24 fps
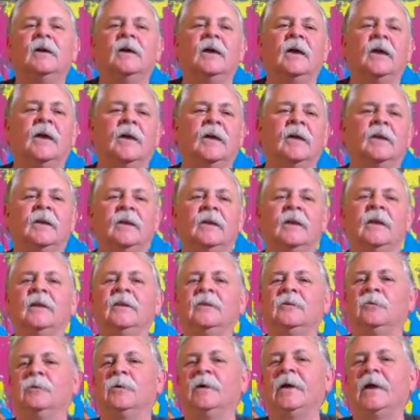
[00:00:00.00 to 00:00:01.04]
and in
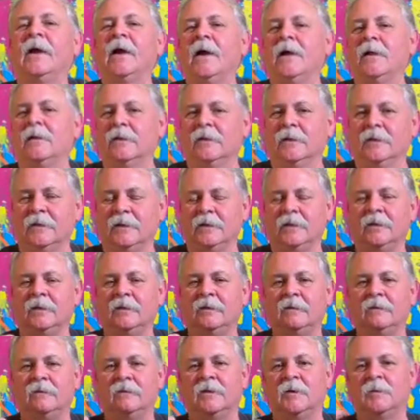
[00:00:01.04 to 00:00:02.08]
the reality,
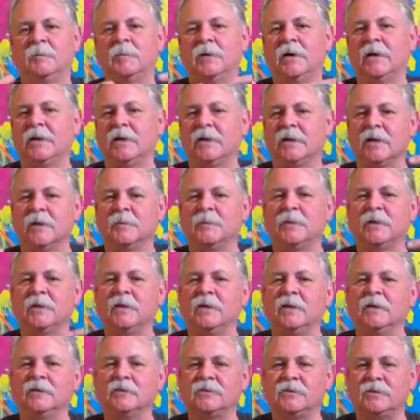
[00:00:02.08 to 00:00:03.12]
they're butting up
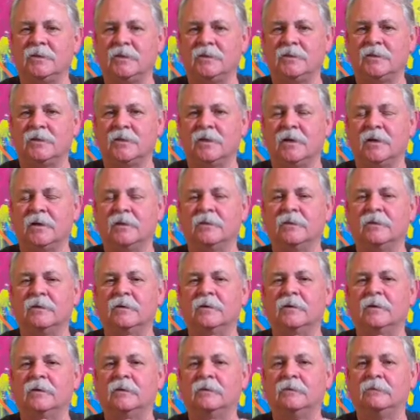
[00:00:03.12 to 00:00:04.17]
against each
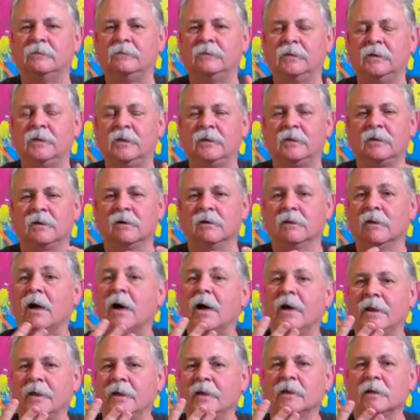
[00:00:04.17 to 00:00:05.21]
other and
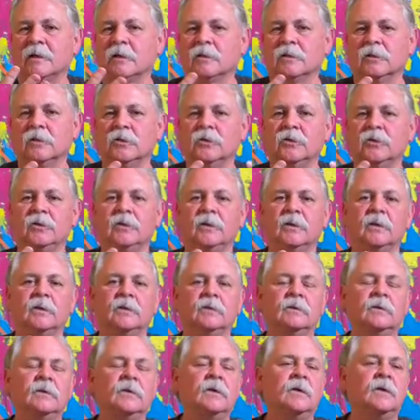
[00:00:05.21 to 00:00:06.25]
colliding,
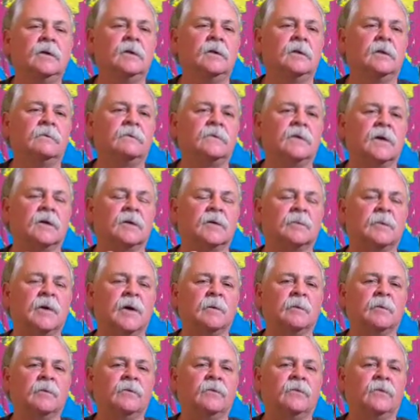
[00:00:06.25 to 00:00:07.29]
including, talked
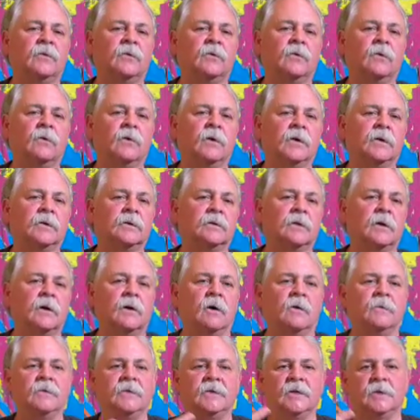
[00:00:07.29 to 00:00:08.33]
about before, and
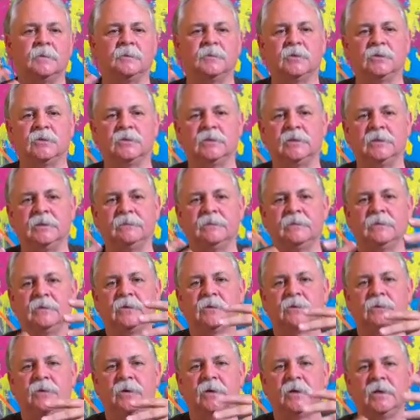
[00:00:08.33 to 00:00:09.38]
oftentimes there's even
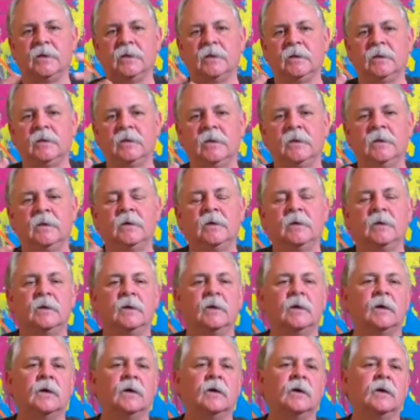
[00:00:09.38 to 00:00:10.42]
three
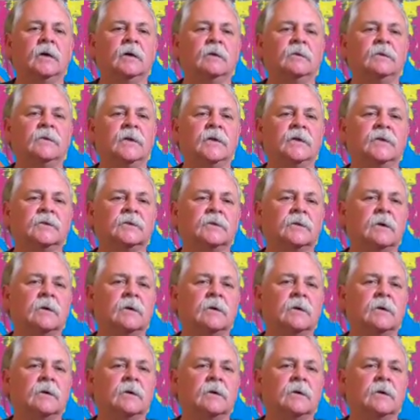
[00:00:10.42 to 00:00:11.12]
things.